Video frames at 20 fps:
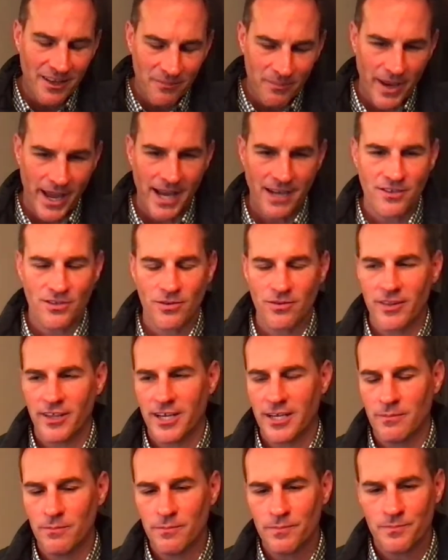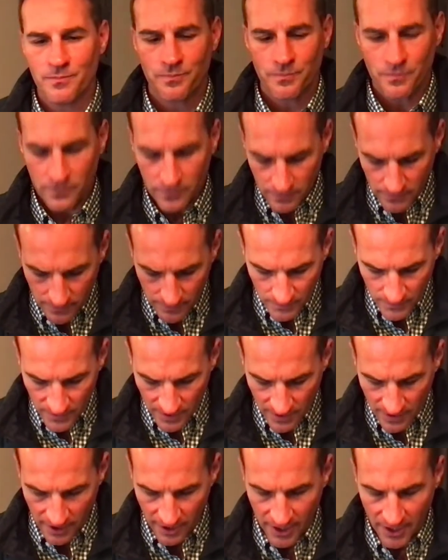back to them.
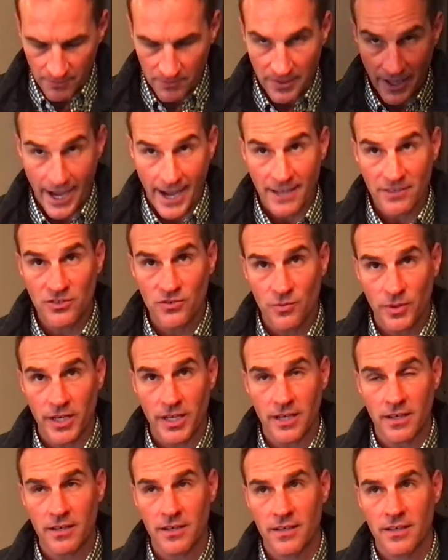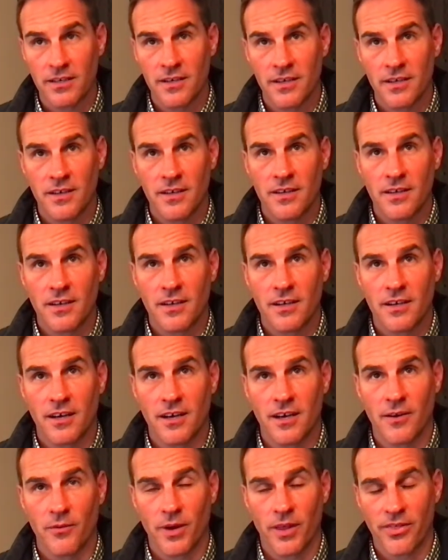Last week,
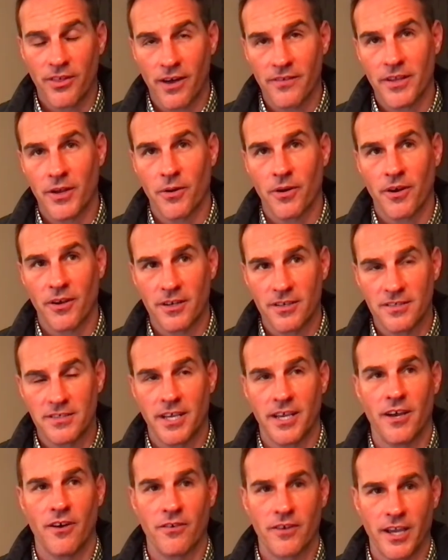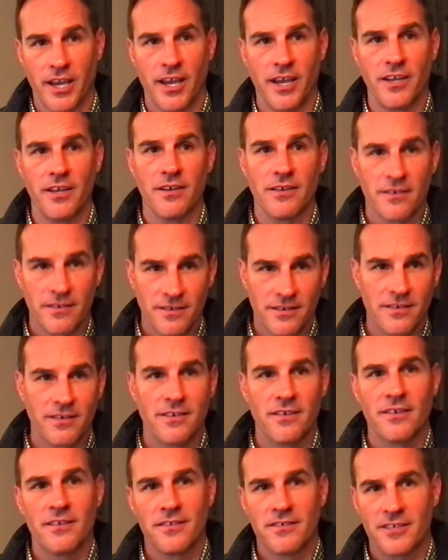we thought they were going to say, okay,
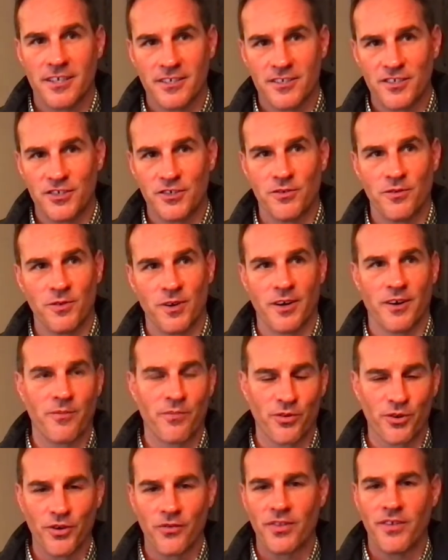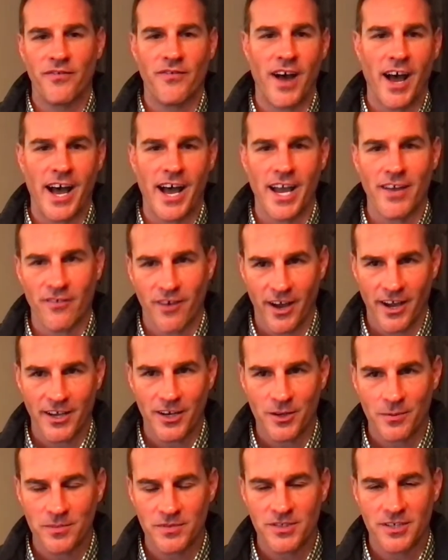since you approved the 5
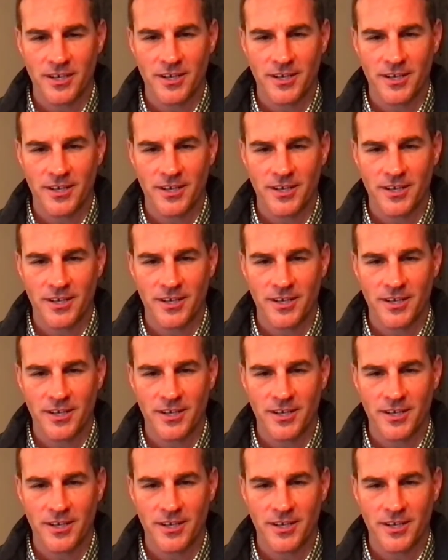items,